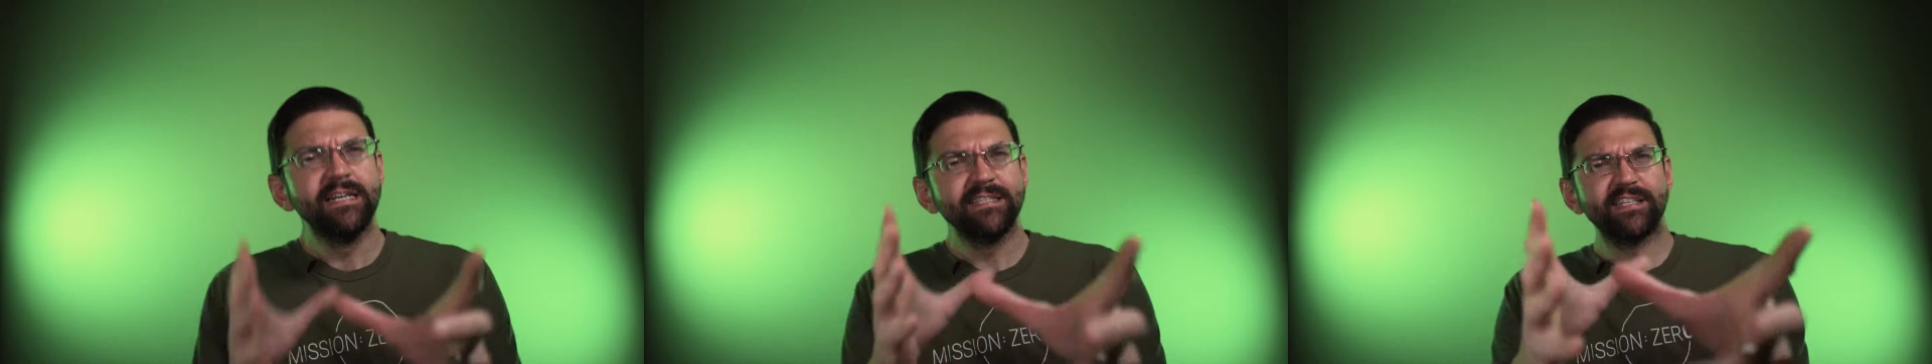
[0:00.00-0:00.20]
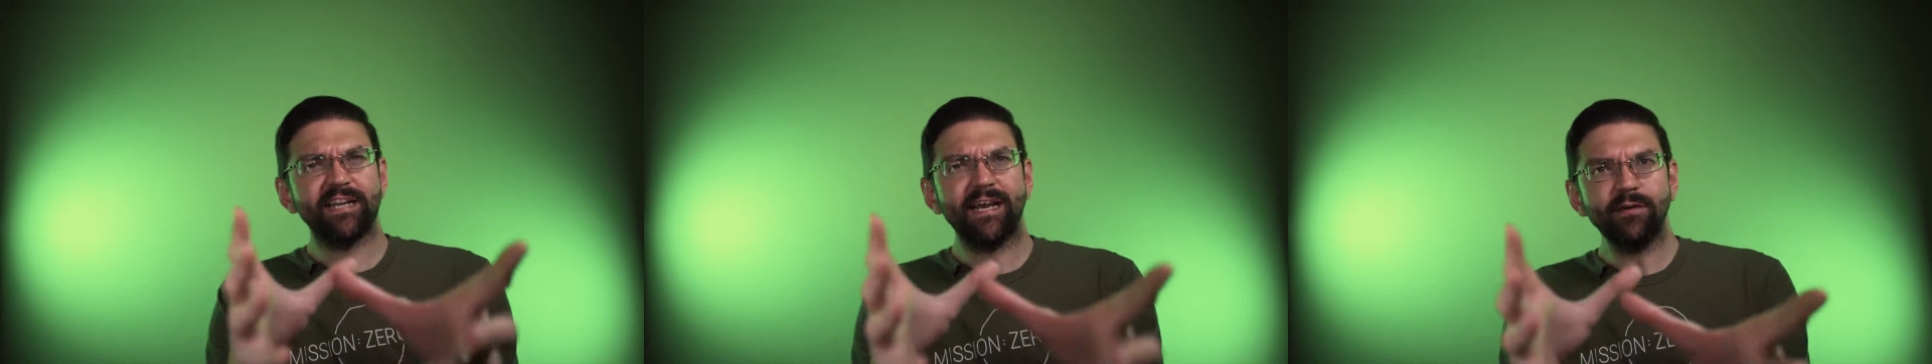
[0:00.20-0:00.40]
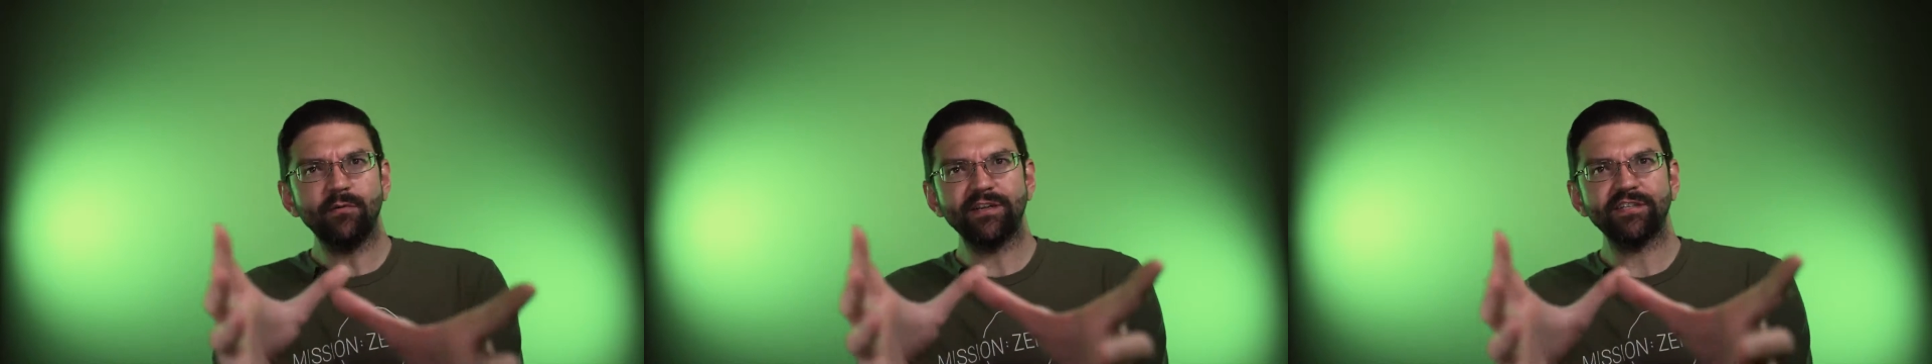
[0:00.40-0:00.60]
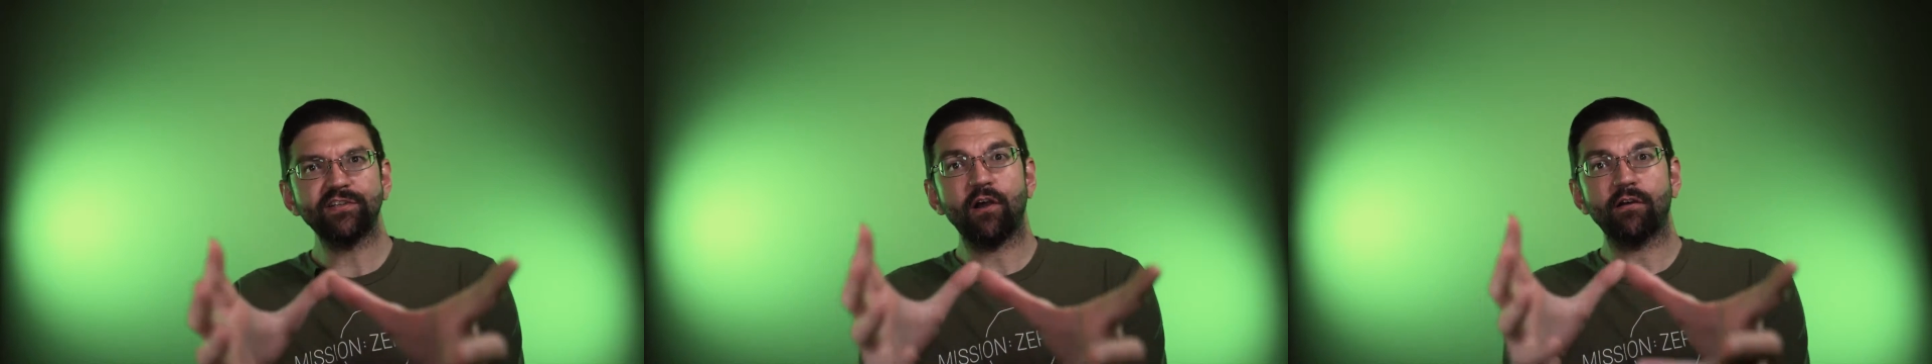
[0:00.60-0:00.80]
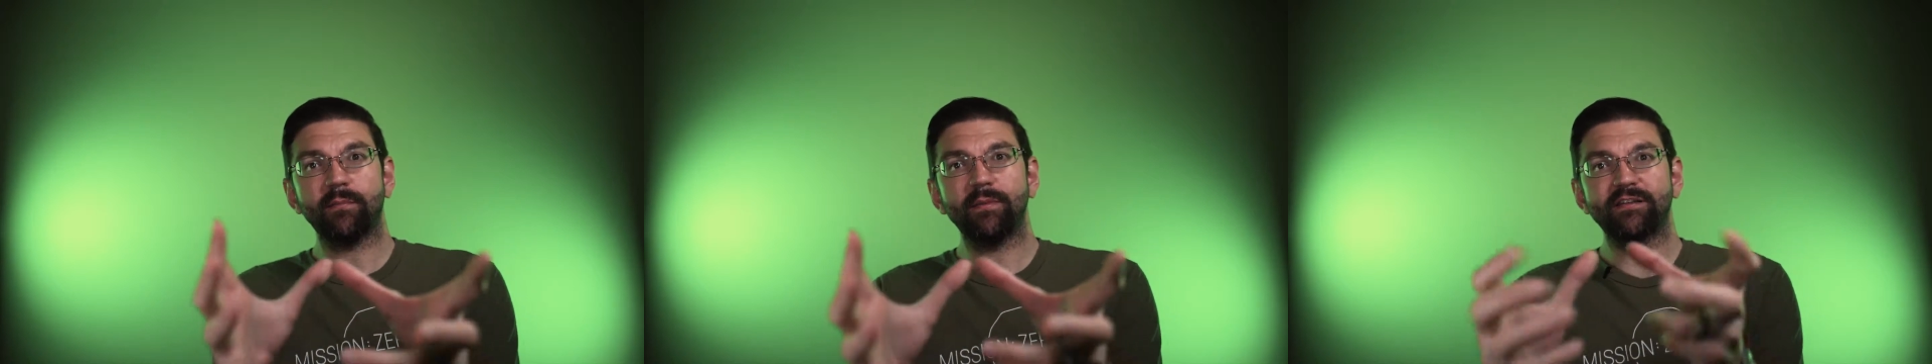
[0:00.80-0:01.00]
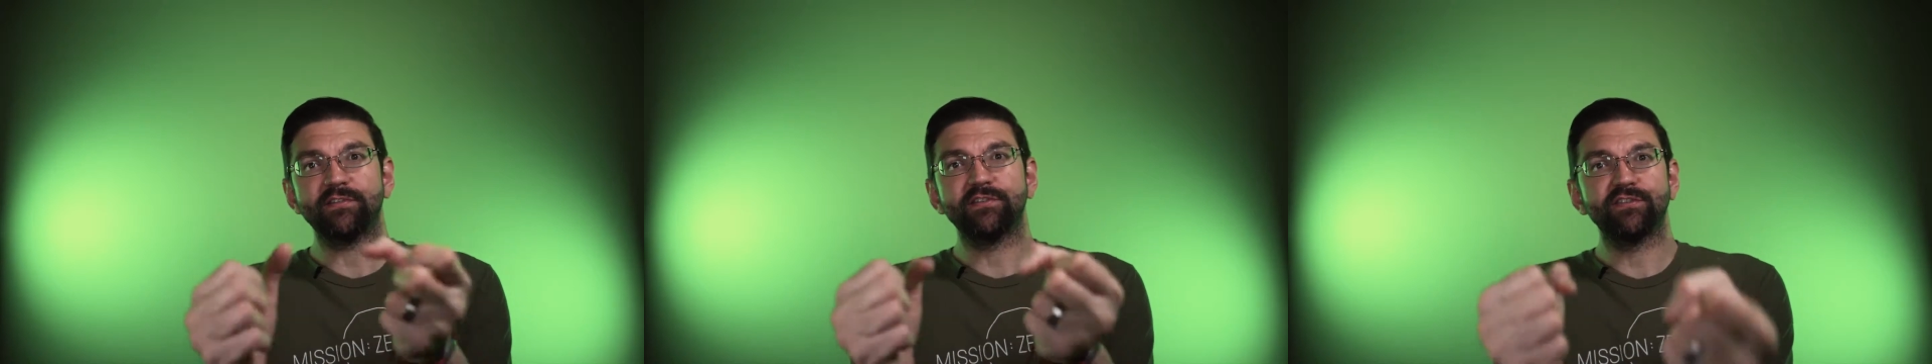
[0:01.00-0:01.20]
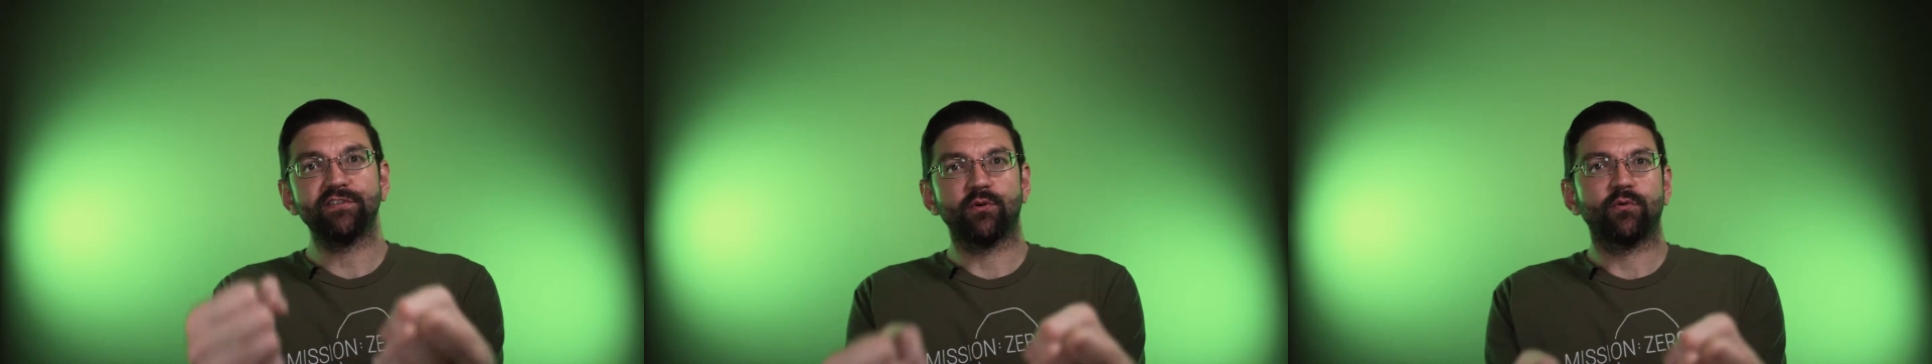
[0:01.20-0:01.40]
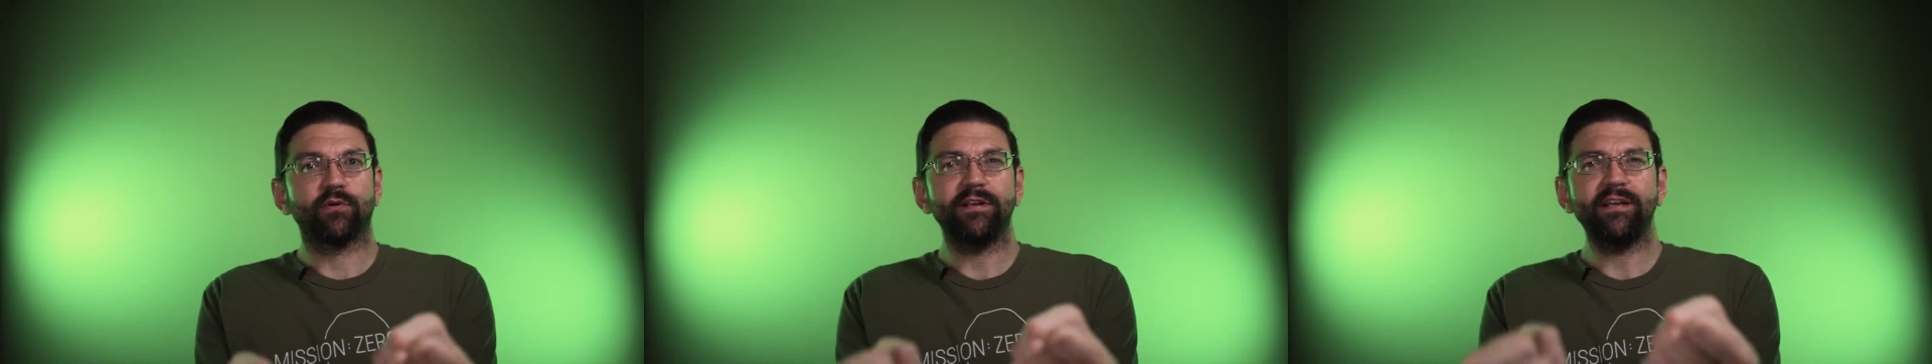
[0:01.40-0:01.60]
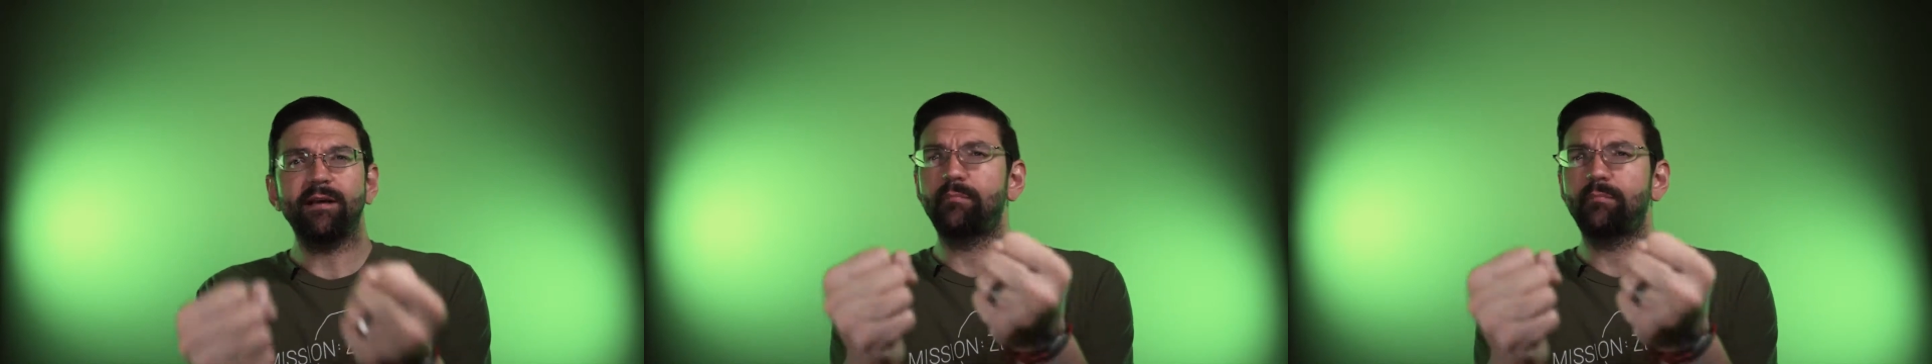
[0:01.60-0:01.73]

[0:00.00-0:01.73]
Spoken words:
Today I want to talk about a story